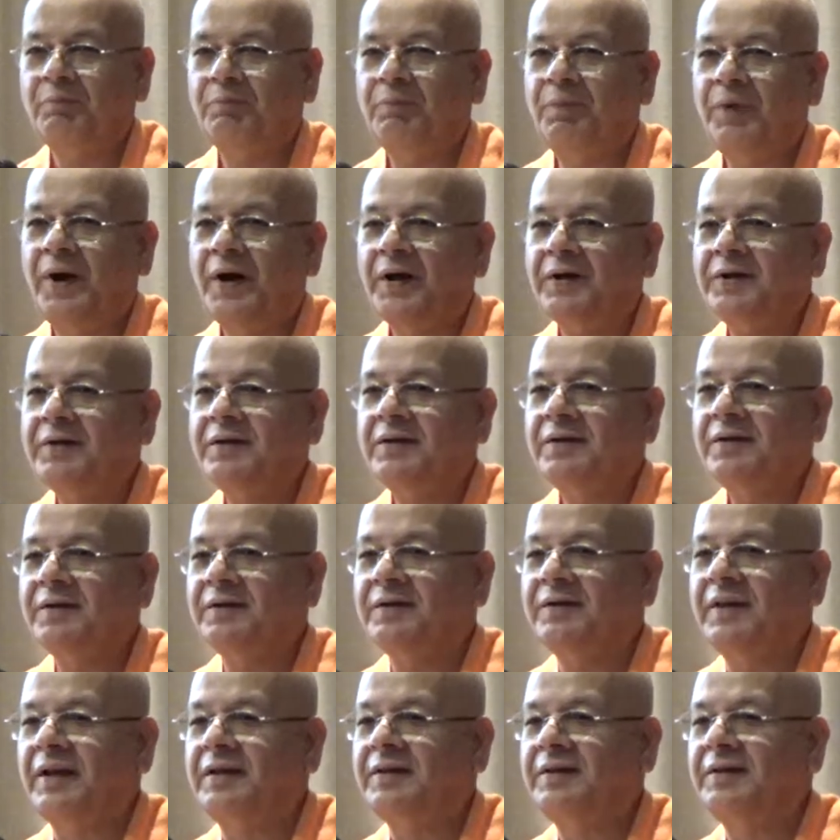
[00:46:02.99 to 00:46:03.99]

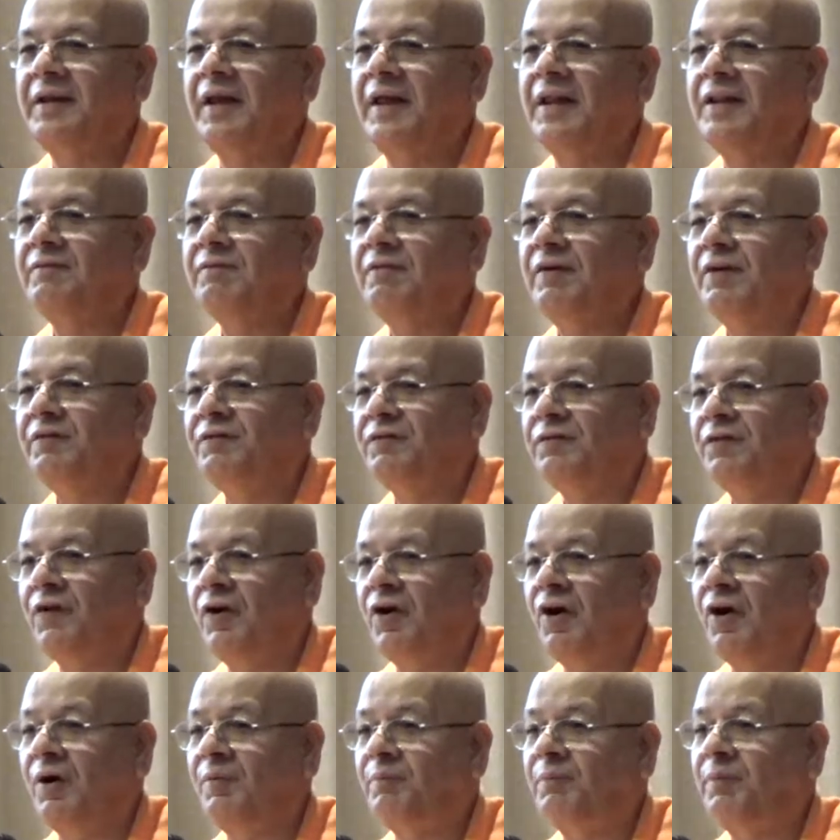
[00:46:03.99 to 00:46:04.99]
But that terrible
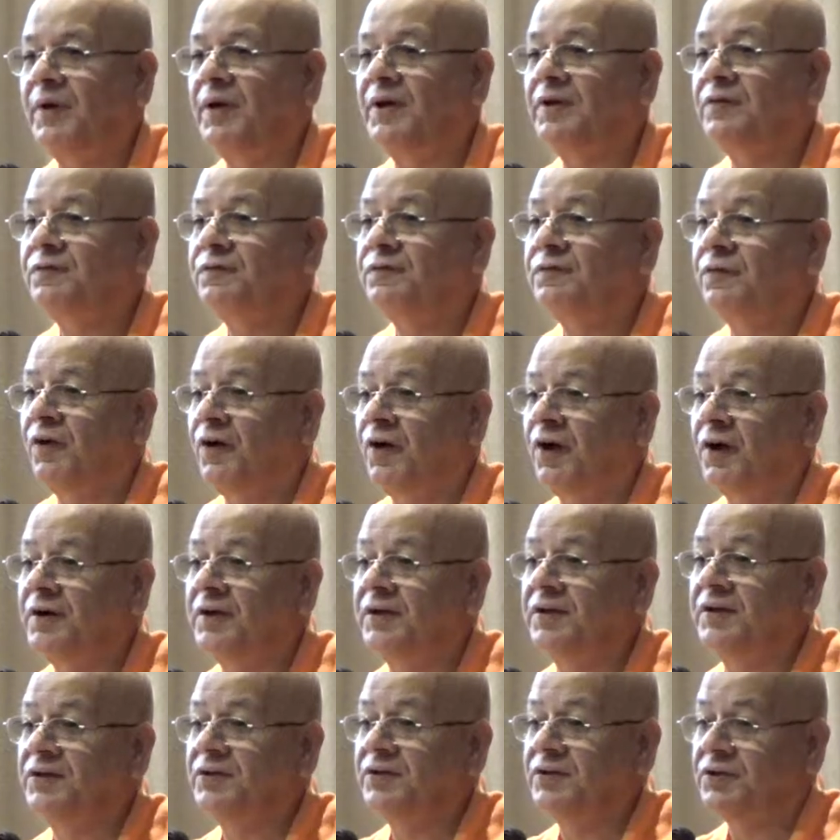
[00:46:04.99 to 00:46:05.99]
form is
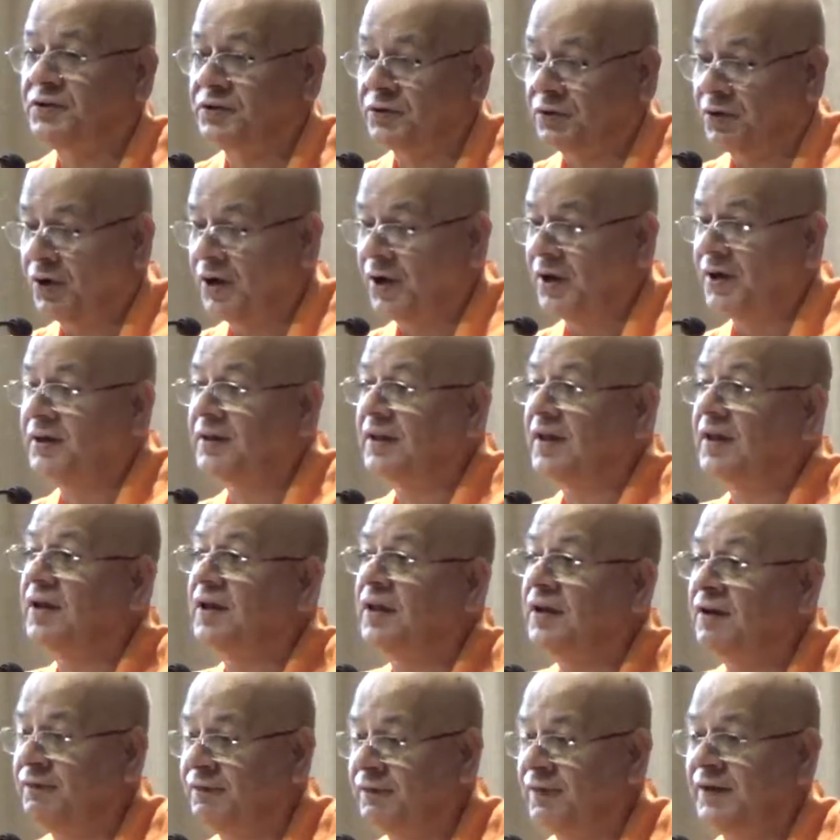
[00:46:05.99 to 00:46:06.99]
for destroying the
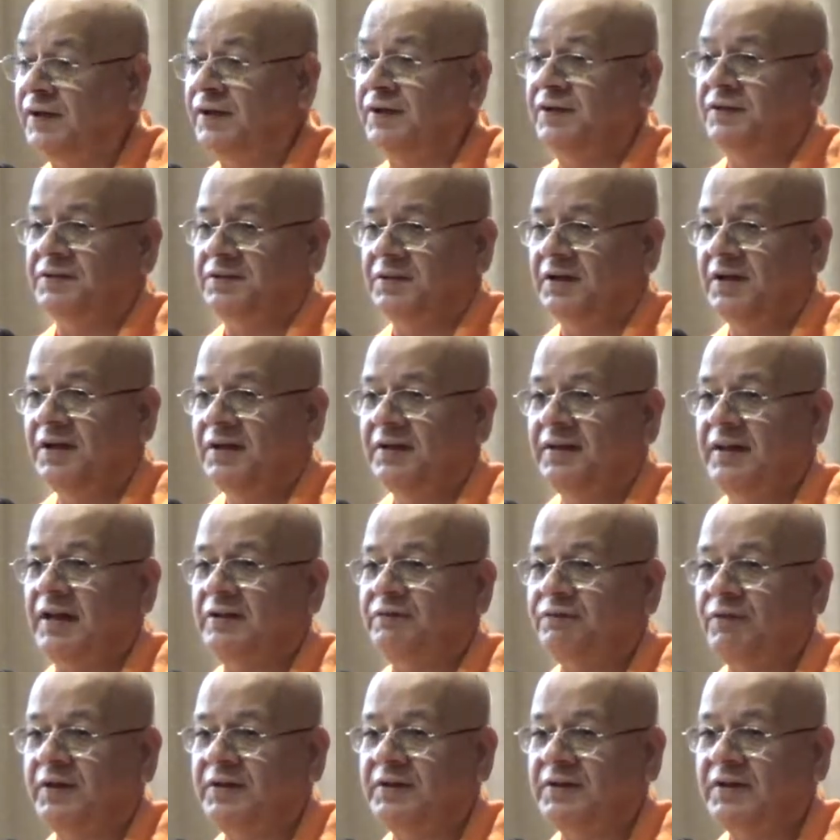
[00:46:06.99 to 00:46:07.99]
evils.
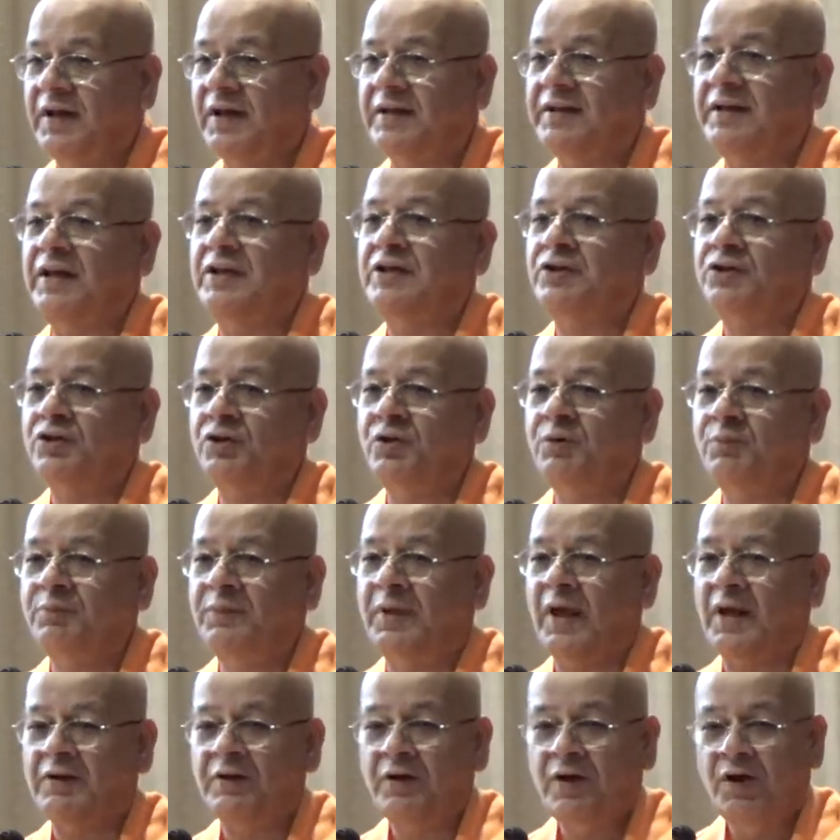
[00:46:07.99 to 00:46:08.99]
That's why she has
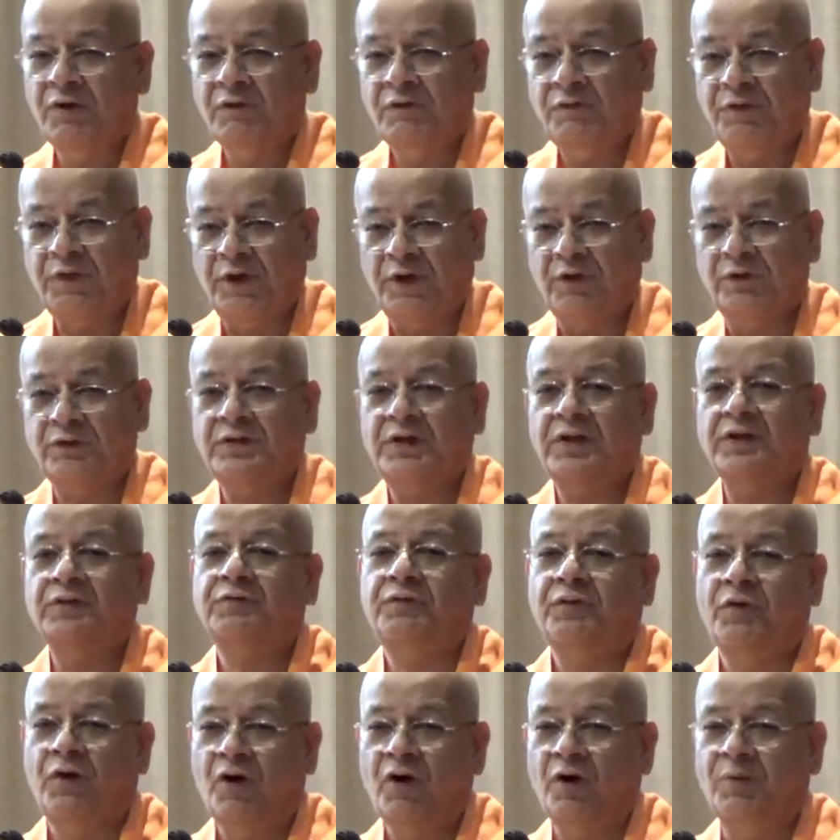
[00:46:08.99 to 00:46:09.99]
assumed that
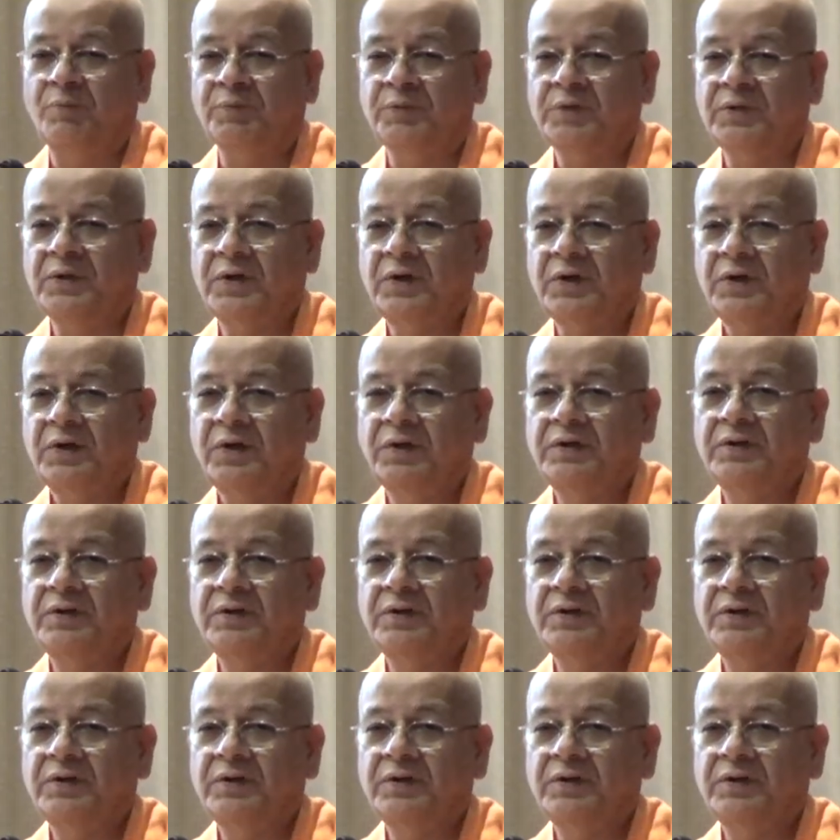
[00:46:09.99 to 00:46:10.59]
ferocious forms.